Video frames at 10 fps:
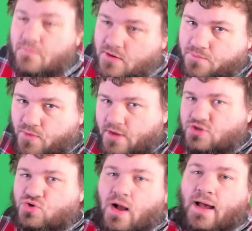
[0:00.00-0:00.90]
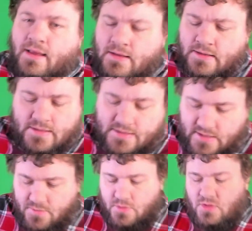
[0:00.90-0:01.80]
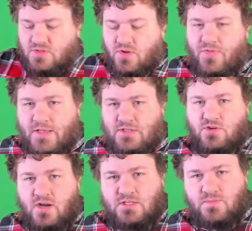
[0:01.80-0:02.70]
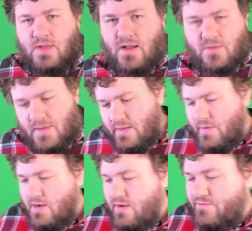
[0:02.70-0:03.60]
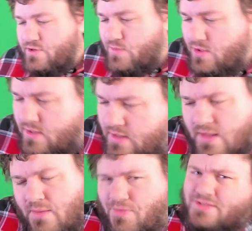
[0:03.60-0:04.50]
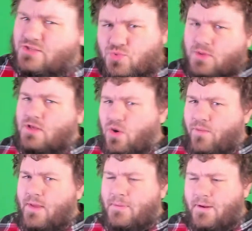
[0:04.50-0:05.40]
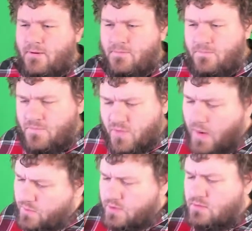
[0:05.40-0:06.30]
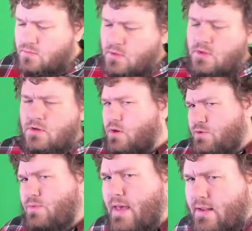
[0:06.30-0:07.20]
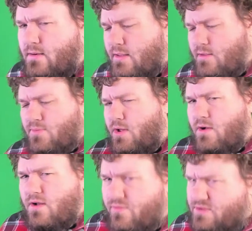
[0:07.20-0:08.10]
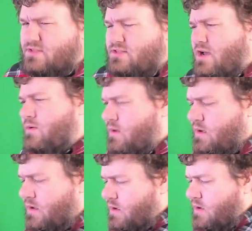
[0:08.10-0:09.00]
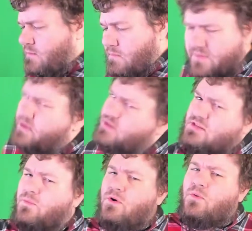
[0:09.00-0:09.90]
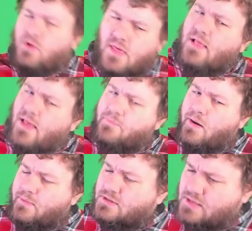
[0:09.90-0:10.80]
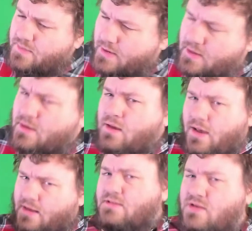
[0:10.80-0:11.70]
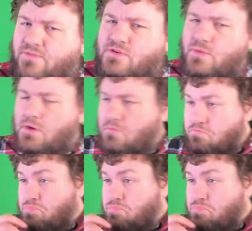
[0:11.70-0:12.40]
but you could probably try. I tend to put those little things across them now to make them uncomfortable. Plus, it's really cold up here, so I wouldn't go do that, and they're probably all covered in snow. But if you're somewhere where they like public sleeping and it's comfortable,